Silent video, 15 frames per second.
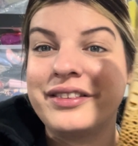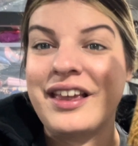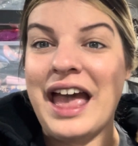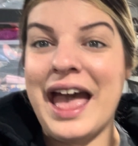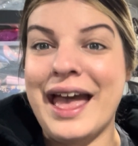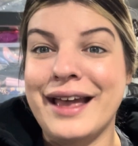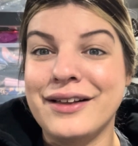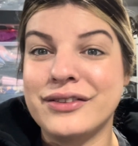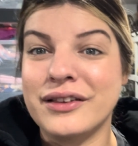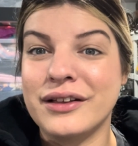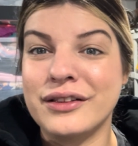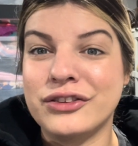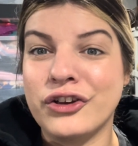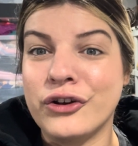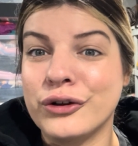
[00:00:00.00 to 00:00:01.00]
Tags
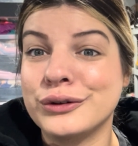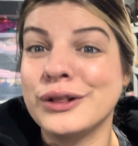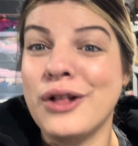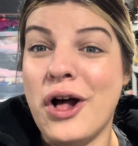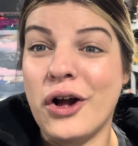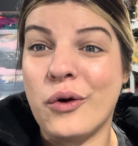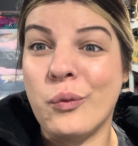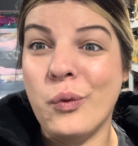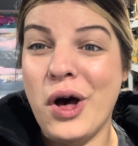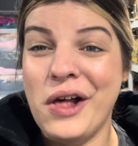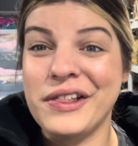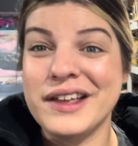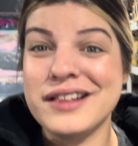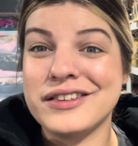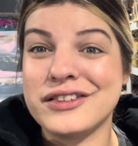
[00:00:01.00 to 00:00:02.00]
turn lock
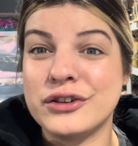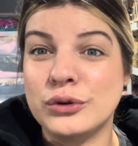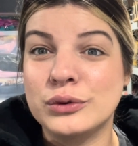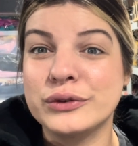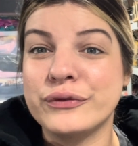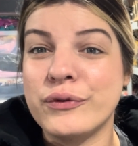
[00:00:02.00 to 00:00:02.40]
wallet sold